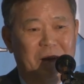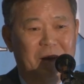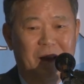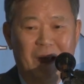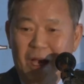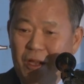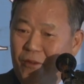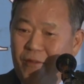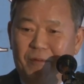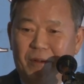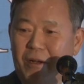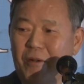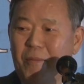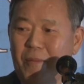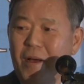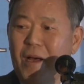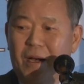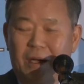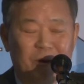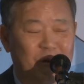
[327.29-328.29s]
Thank you very
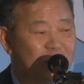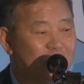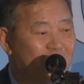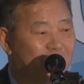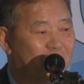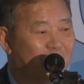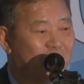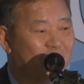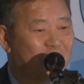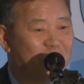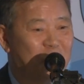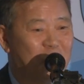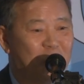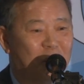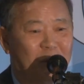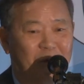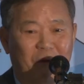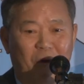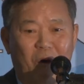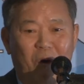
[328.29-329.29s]
much
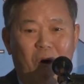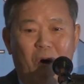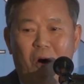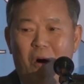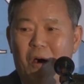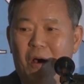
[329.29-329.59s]
for